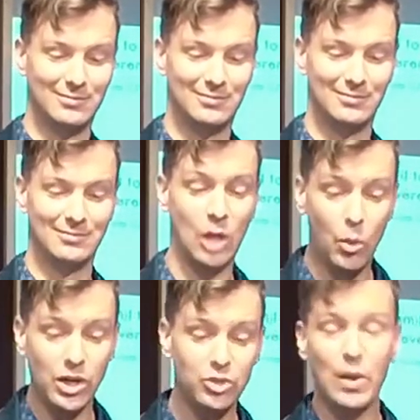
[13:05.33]
No one
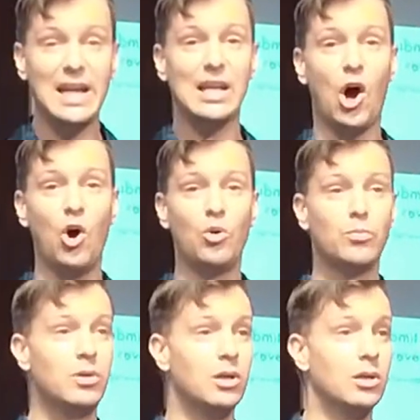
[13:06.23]
is riding home
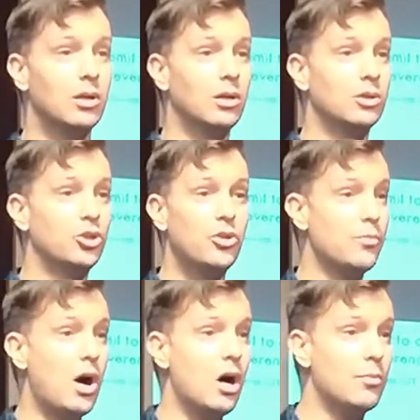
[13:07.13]
to their
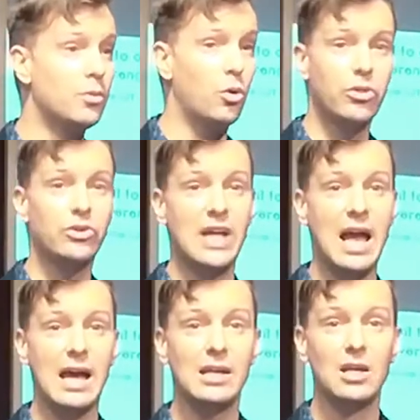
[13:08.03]
mom or their
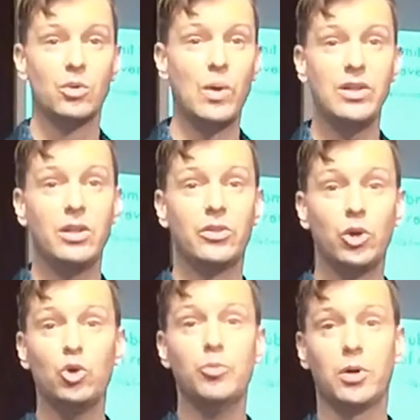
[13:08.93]
dad when the
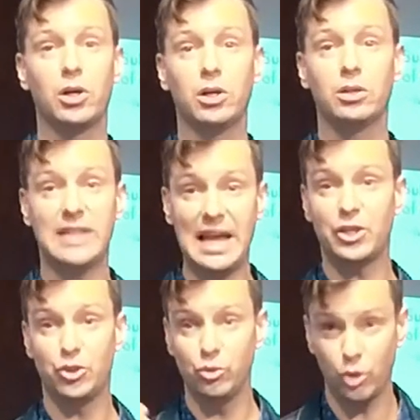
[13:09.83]
Uber takes
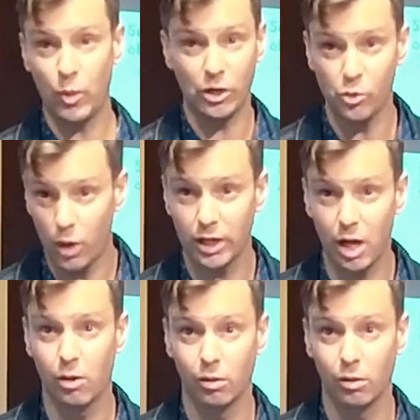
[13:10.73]
you to where you want to go.